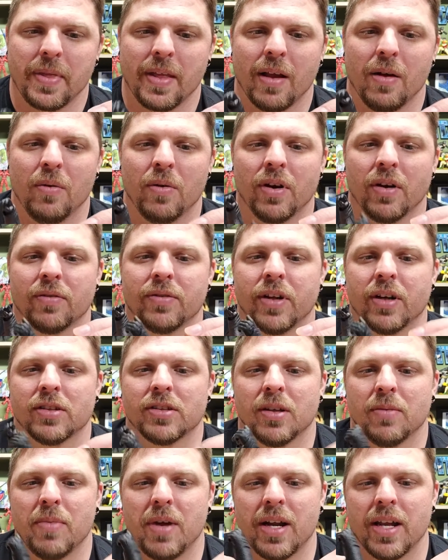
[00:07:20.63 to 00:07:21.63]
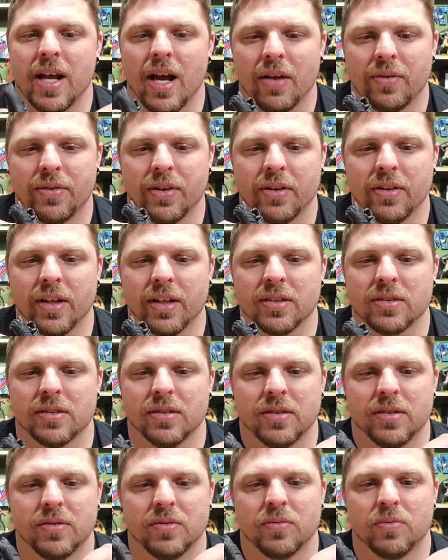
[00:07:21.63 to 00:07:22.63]
I wonder if there's somebody out there that's
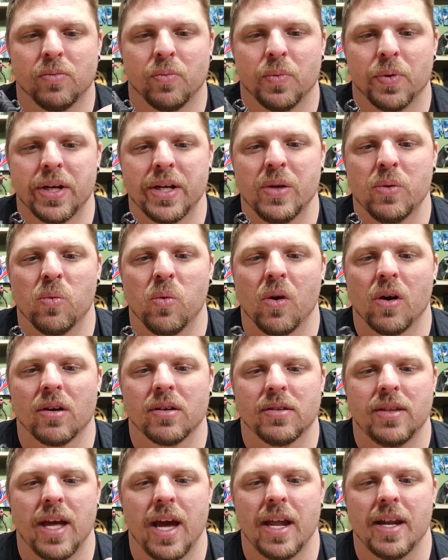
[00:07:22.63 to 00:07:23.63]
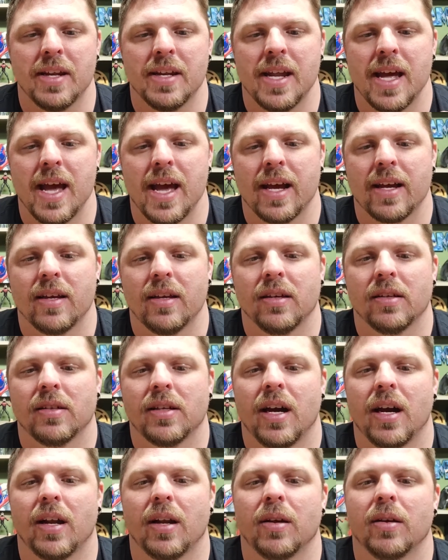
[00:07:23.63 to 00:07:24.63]
reworked that neck,
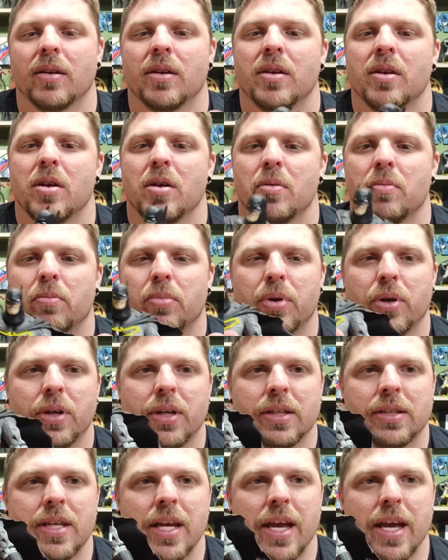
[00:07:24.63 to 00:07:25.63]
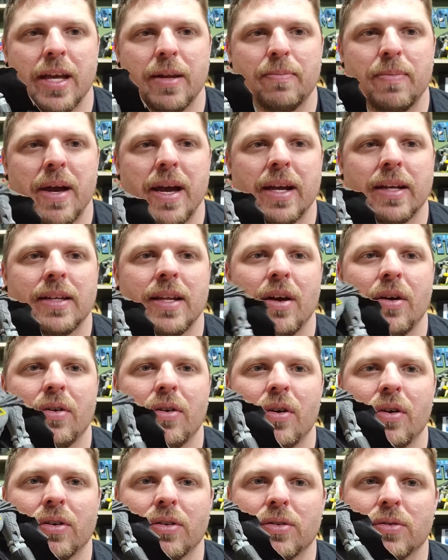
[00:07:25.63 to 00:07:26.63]
kind of put his head back down
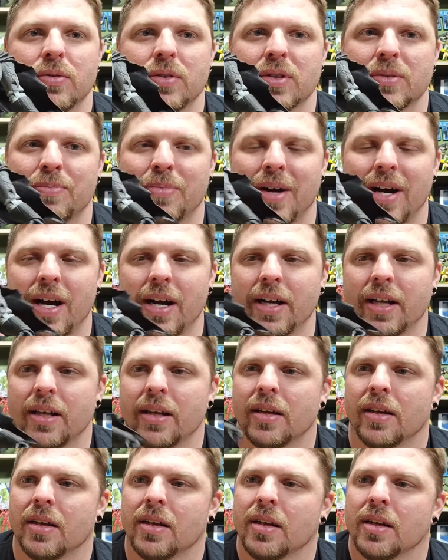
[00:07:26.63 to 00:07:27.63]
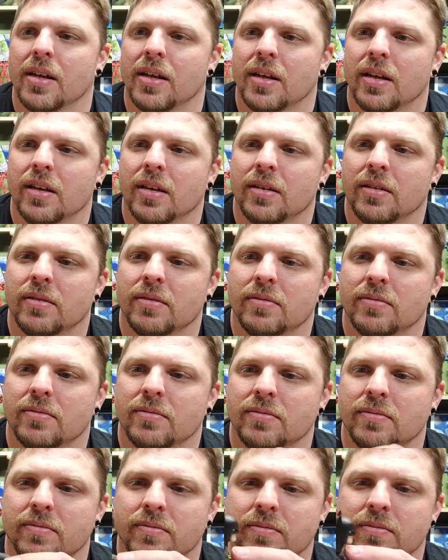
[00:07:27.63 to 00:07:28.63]
onto his body,
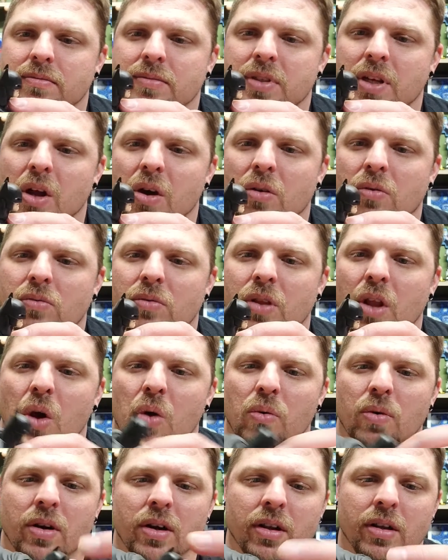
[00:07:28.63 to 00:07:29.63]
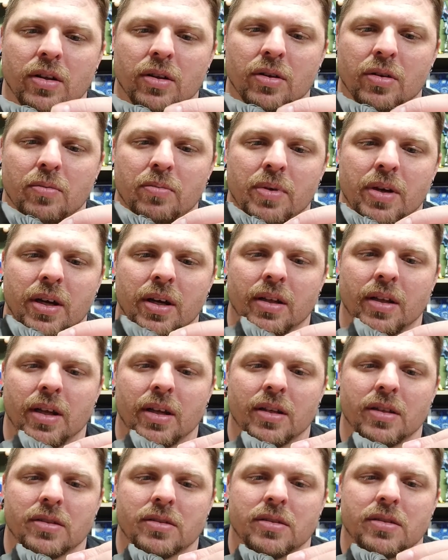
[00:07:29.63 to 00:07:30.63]
you know, lowered a little bit. That
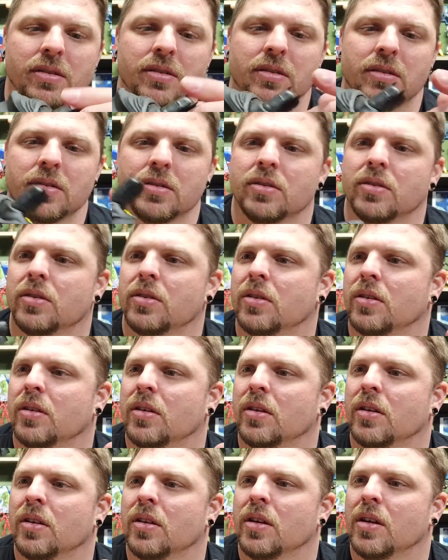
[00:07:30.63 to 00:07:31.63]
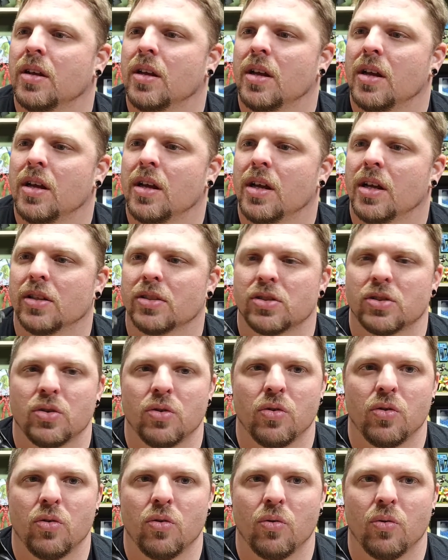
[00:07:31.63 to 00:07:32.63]
is
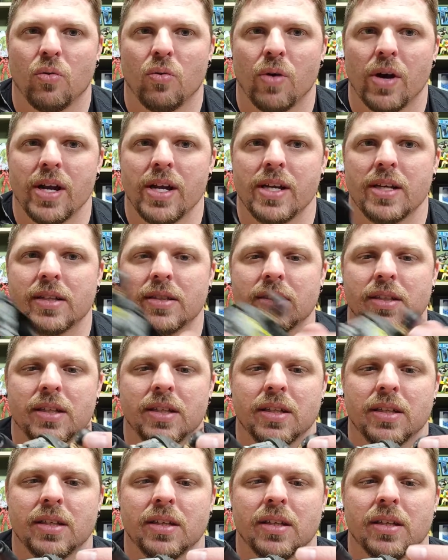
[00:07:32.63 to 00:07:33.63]
crazy.